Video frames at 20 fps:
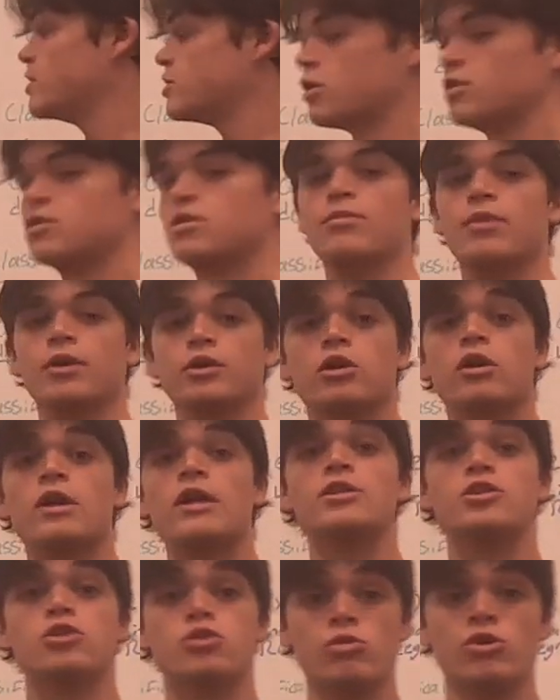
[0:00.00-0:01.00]
start to build our
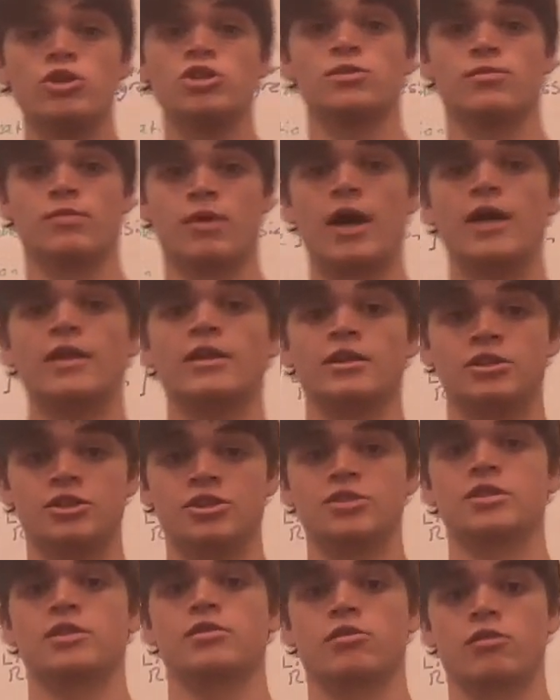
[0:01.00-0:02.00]
intuition behind
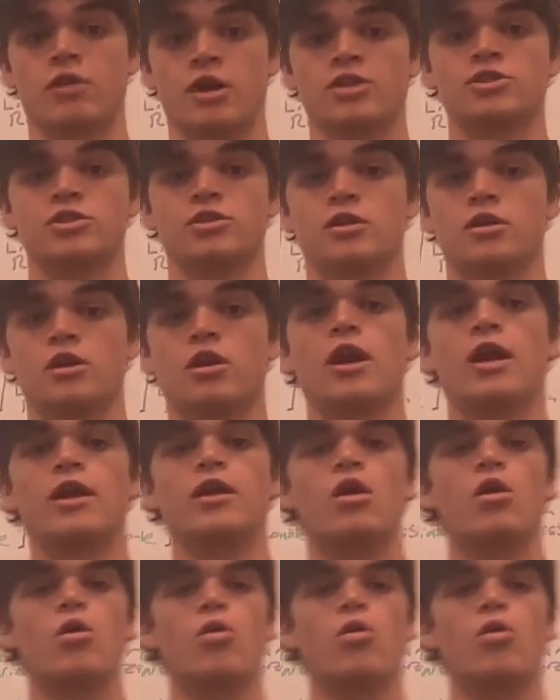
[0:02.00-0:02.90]
logistic regression. All right.